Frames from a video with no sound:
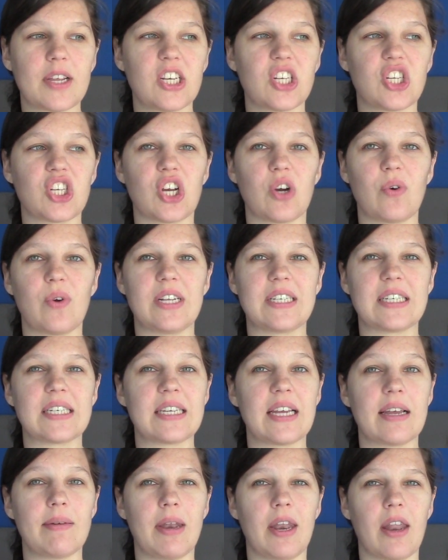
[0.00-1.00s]
So
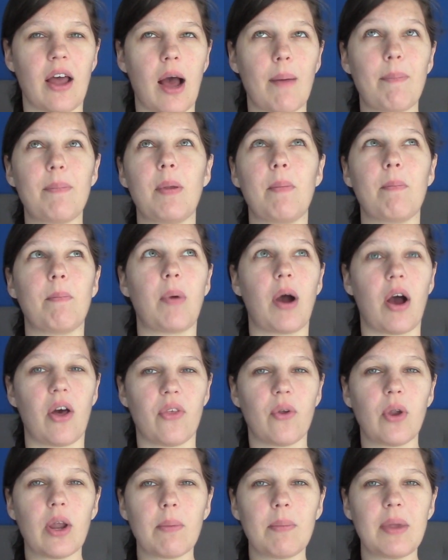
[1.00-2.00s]
it's not been
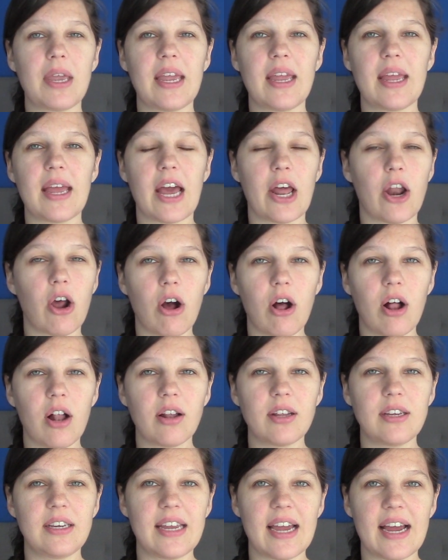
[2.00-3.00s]
bothering me at
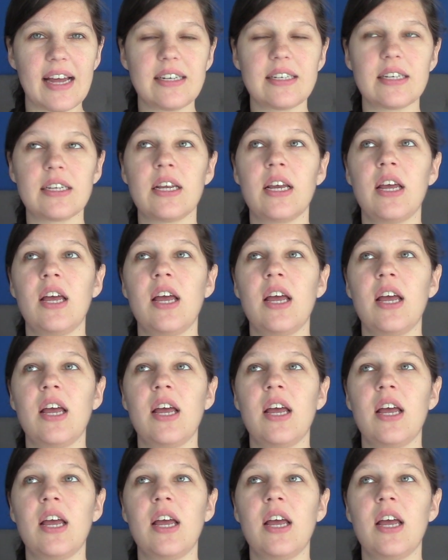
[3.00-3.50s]
all yet,